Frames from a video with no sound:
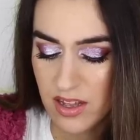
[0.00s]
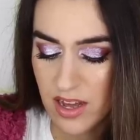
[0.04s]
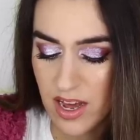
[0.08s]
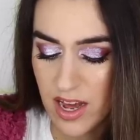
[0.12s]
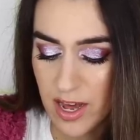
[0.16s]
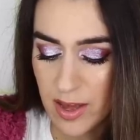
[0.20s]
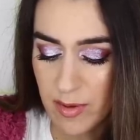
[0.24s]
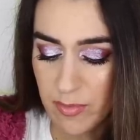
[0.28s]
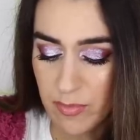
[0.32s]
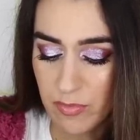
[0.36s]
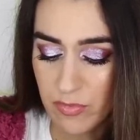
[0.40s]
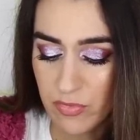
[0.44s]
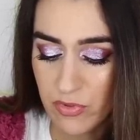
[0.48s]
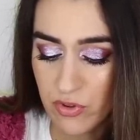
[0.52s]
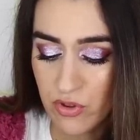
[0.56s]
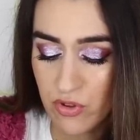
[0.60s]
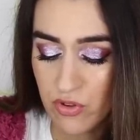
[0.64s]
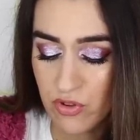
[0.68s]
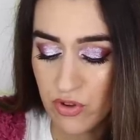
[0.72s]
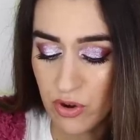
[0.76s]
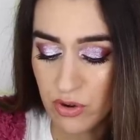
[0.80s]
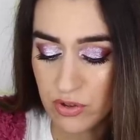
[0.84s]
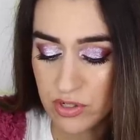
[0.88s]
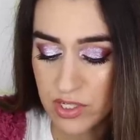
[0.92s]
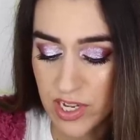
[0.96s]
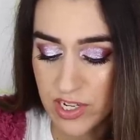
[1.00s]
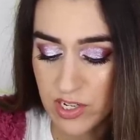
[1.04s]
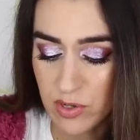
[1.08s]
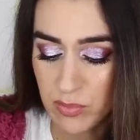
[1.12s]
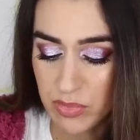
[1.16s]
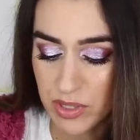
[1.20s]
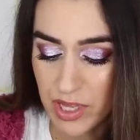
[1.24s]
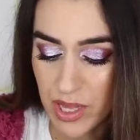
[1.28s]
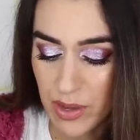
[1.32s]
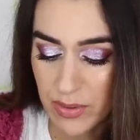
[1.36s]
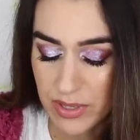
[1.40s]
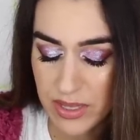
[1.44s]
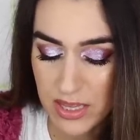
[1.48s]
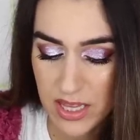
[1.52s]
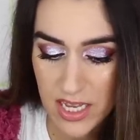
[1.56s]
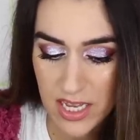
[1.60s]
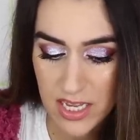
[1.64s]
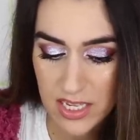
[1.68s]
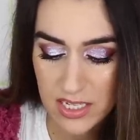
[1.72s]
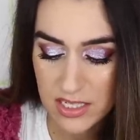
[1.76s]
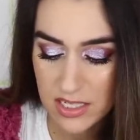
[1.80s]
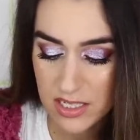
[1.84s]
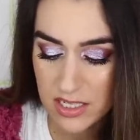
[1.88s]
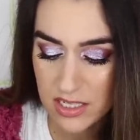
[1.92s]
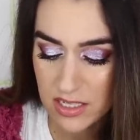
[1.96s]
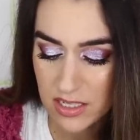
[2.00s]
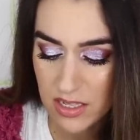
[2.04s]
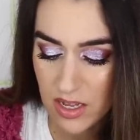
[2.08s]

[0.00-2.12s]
I'm so excited to play with this.